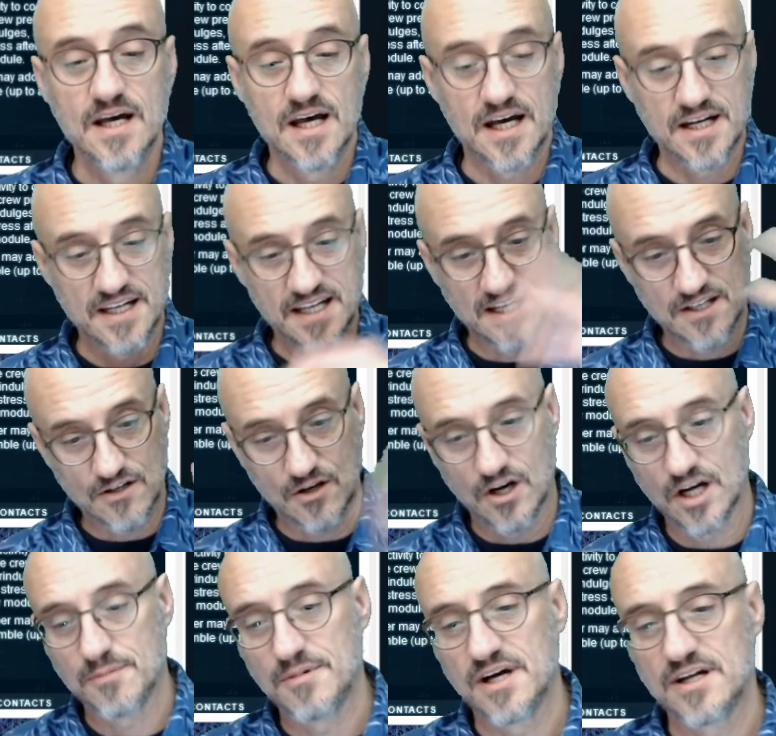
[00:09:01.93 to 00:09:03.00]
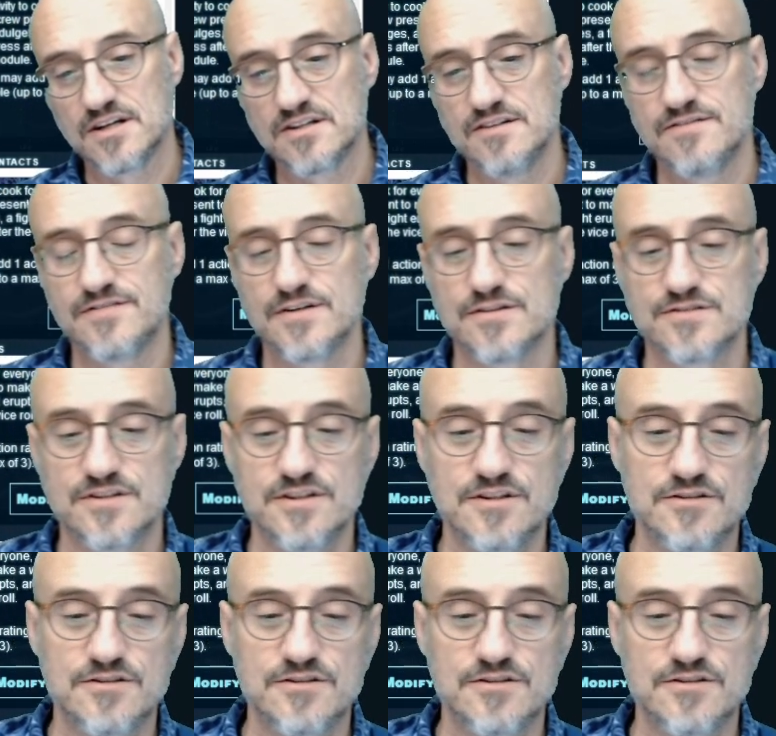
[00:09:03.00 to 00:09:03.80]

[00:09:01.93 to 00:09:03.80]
And again, it automatically fills a huge